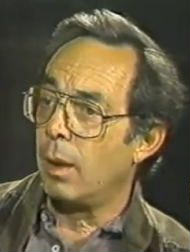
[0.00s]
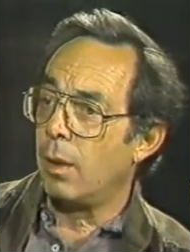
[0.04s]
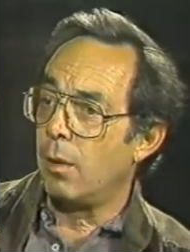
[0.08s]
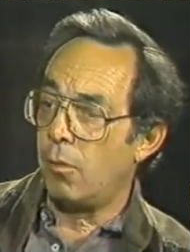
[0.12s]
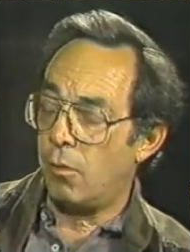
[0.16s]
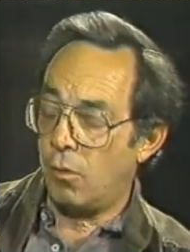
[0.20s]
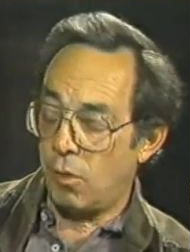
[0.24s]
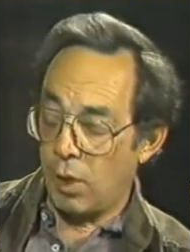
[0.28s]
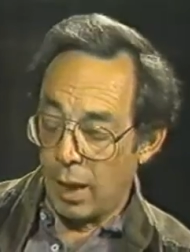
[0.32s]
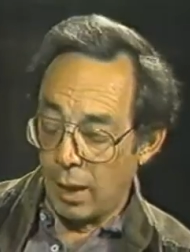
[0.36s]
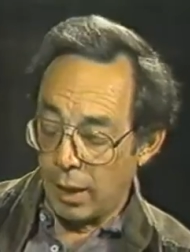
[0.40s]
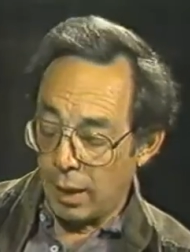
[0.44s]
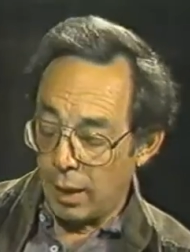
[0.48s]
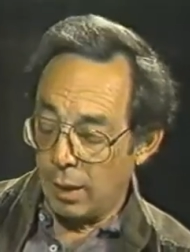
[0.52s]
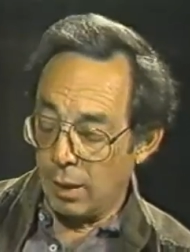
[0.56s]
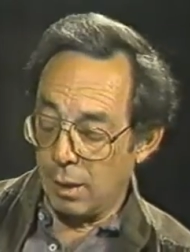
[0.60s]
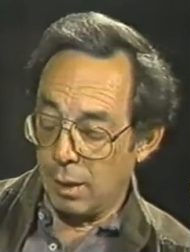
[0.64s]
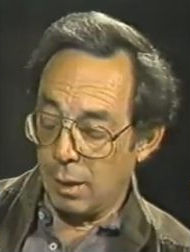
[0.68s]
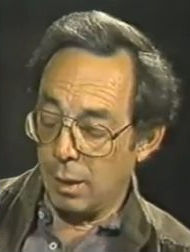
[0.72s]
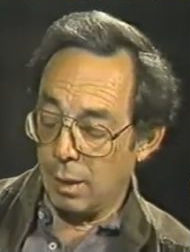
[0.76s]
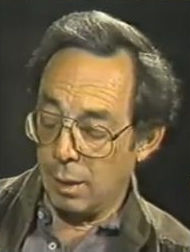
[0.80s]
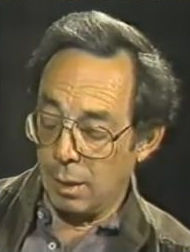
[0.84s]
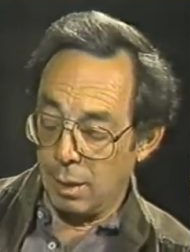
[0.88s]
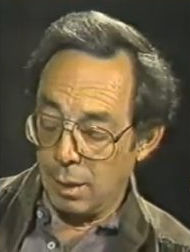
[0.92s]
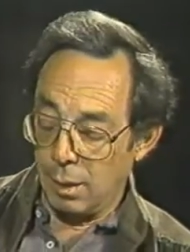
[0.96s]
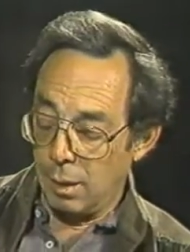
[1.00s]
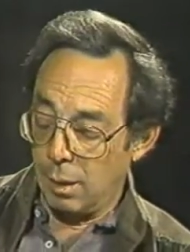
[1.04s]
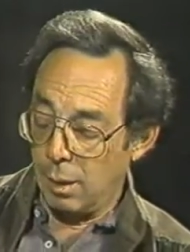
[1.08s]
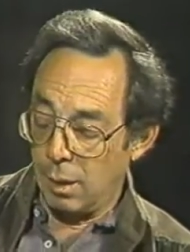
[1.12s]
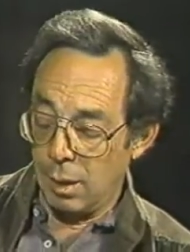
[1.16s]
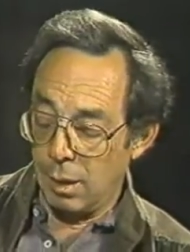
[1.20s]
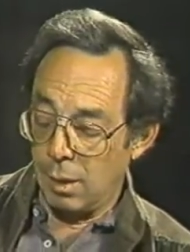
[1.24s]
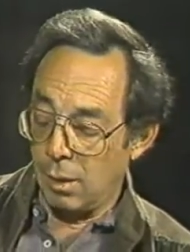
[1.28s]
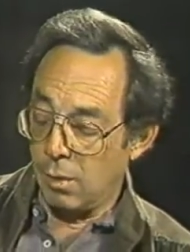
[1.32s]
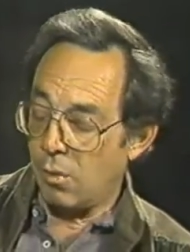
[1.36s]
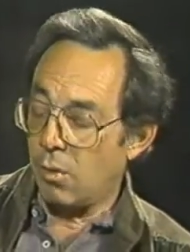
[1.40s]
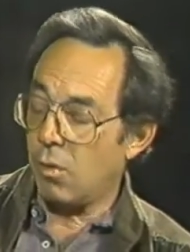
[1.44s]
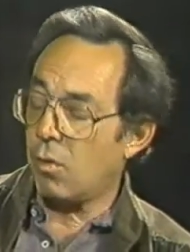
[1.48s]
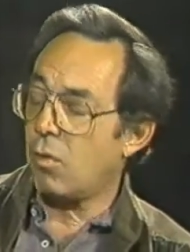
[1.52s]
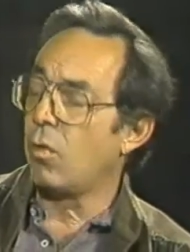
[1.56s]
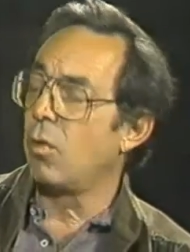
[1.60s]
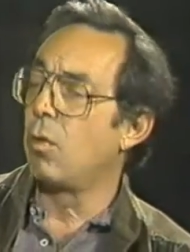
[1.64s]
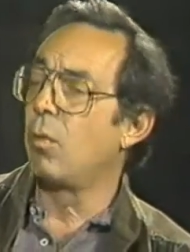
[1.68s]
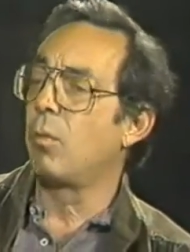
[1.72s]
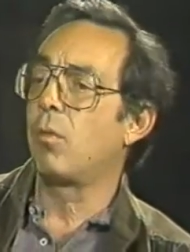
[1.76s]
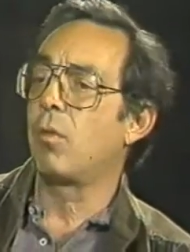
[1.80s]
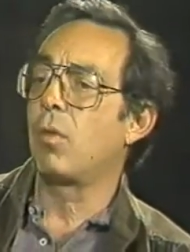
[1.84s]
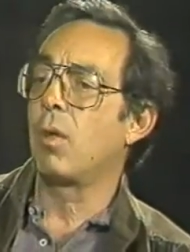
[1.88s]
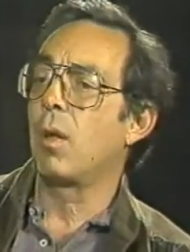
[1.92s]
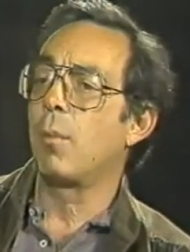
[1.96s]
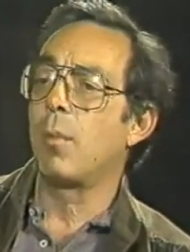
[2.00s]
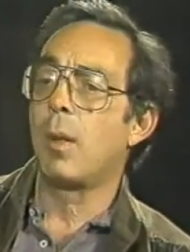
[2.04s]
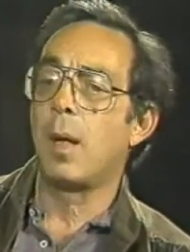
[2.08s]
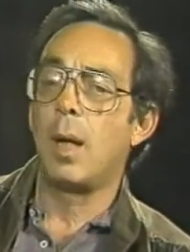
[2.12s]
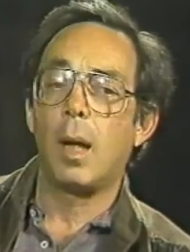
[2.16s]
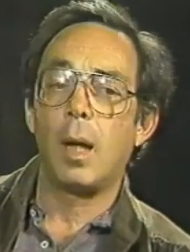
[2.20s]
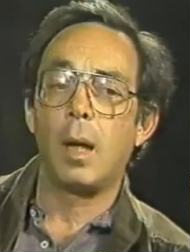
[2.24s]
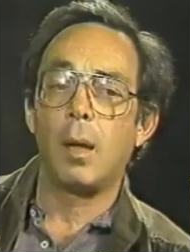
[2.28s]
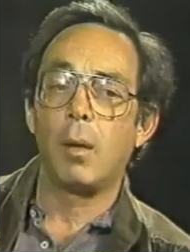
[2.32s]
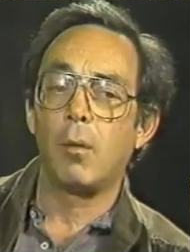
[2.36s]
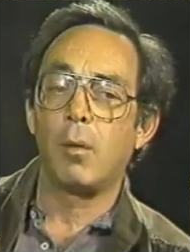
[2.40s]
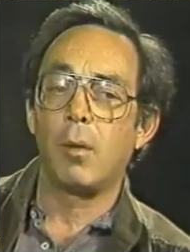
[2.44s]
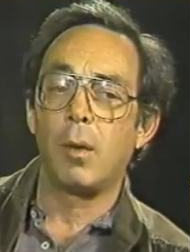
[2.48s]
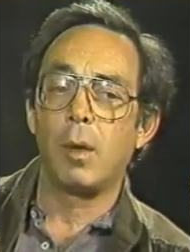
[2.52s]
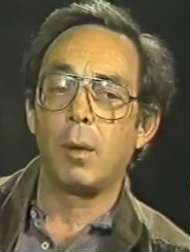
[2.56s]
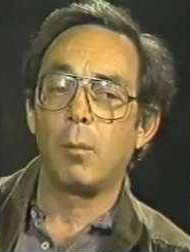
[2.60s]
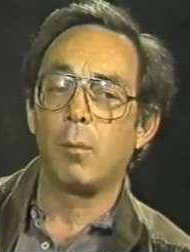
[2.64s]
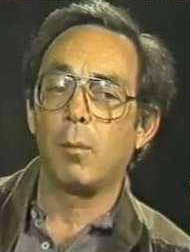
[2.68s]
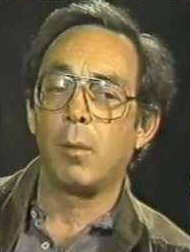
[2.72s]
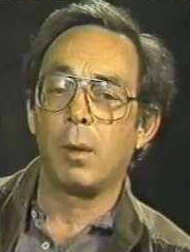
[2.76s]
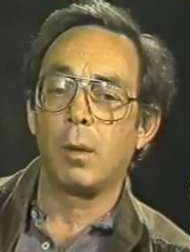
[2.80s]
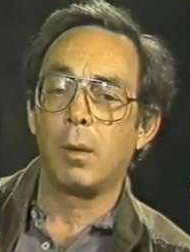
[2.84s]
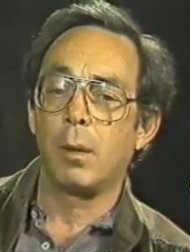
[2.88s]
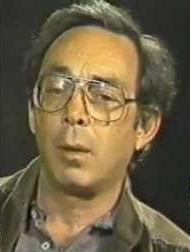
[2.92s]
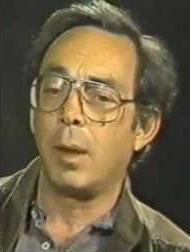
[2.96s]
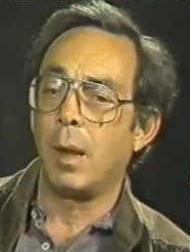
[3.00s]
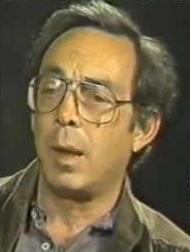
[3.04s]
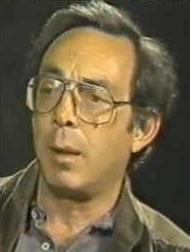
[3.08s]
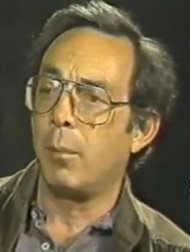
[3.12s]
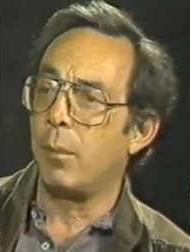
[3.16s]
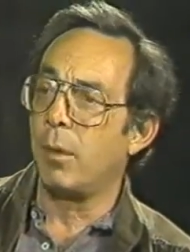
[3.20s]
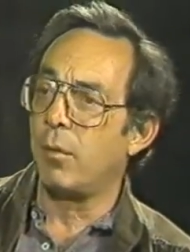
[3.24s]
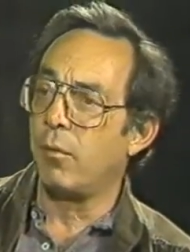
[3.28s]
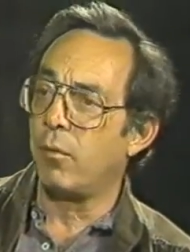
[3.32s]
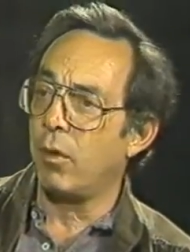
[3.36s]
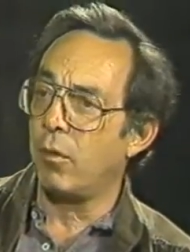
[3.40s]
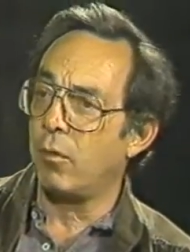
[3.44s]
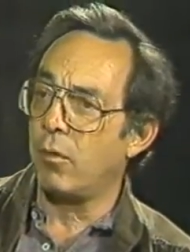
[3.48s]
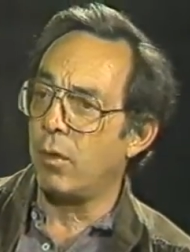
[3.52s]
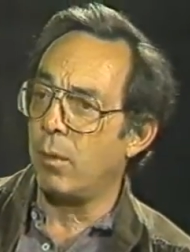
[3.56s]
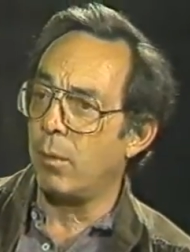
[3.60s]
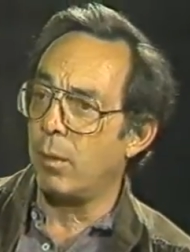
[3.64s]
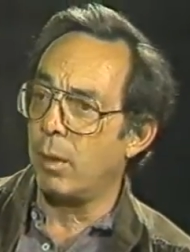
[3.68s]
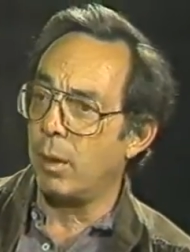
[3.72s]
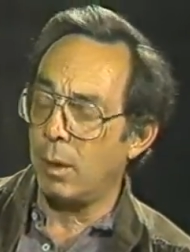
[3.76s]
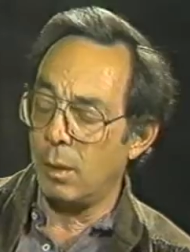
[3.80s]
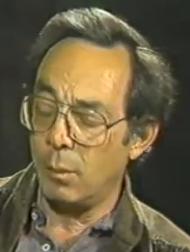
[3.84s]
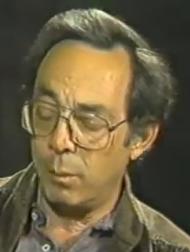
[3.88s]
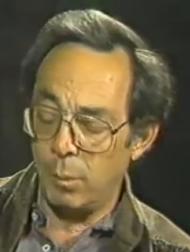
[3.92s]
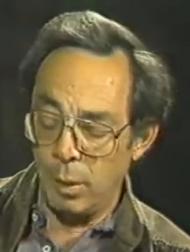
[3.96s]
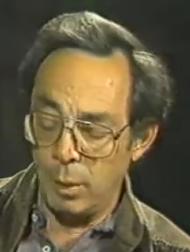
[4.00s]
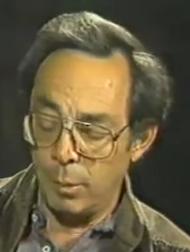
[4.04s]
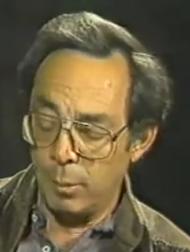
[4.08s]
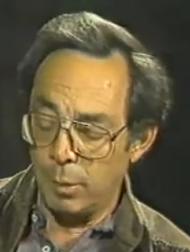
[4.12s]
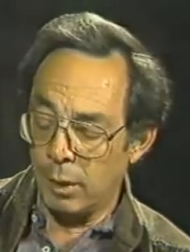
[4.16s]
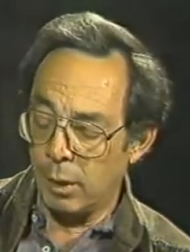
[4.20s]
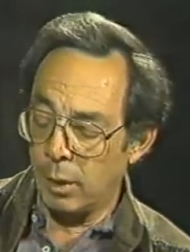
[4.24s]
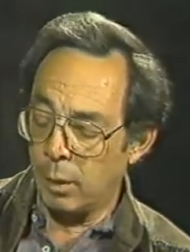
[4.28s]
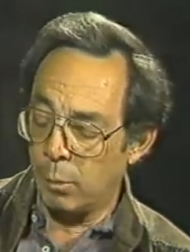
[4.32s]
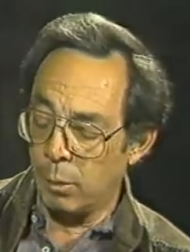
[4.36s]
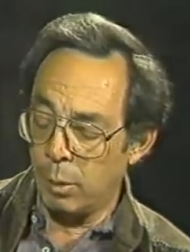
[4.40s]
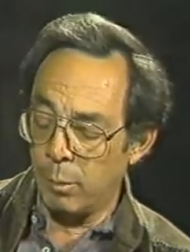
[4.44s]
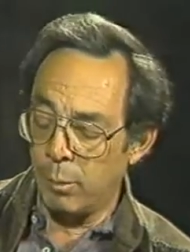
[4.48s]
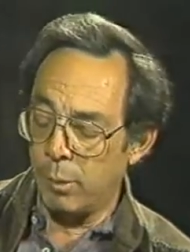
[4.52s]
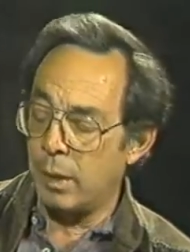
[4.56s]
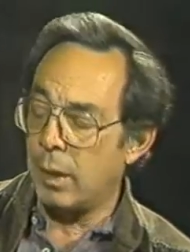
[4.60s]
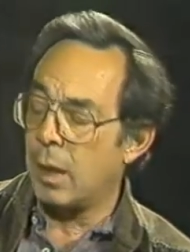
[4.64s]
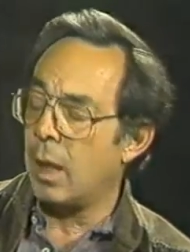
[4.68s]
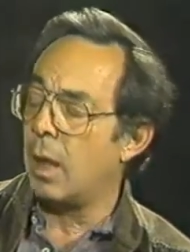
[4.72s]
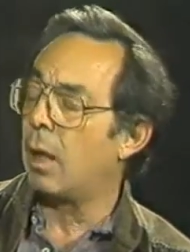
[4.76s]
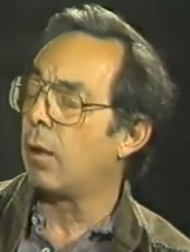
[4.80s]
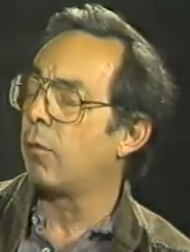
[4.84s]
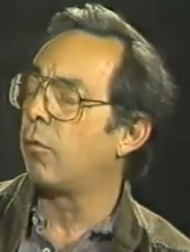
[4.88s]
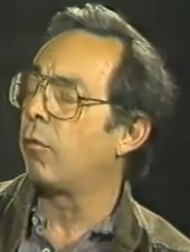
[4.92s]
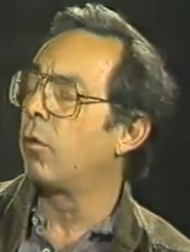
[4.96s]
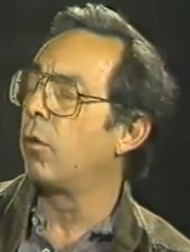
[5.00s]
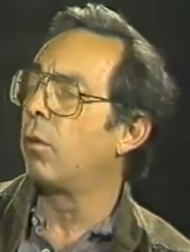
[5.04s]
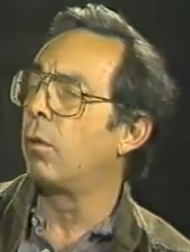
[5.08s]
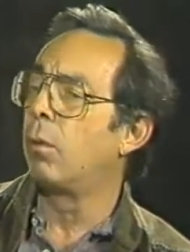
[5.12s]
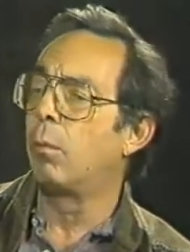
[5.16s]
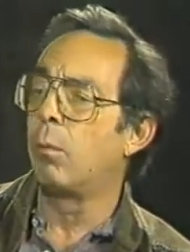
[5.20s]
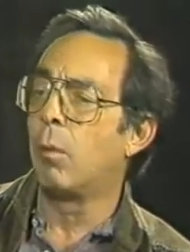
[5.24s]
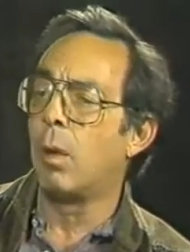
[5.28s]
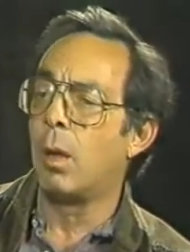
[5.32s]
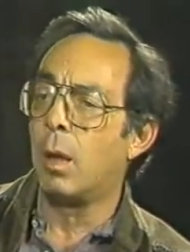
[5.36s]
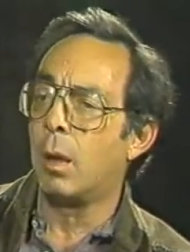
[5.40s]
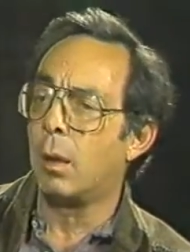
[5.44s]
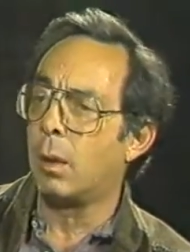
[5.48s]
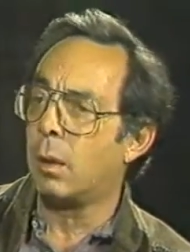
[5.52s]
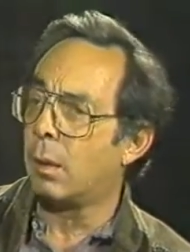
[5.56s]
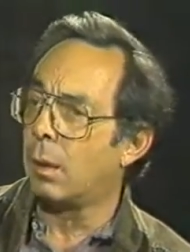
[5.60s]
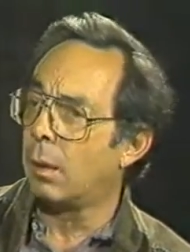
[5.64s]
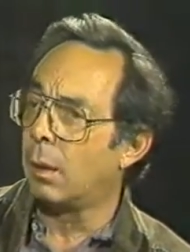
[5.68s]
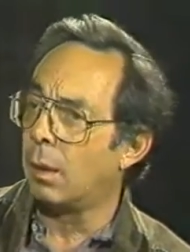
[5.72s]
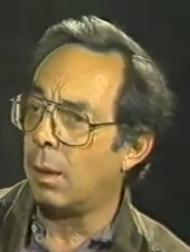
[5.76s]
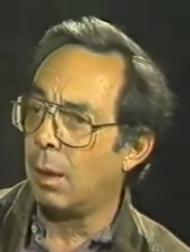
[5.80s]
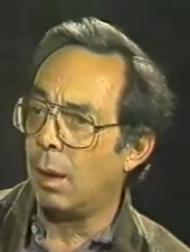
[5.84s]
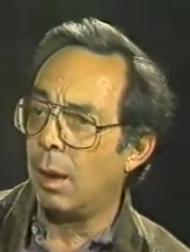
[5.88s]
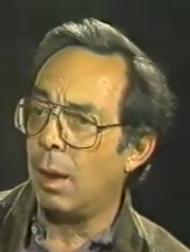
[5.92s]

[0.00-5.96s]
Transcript: Secondly, it is assumed somehow that where there had been 50 million people, there will be now food, water,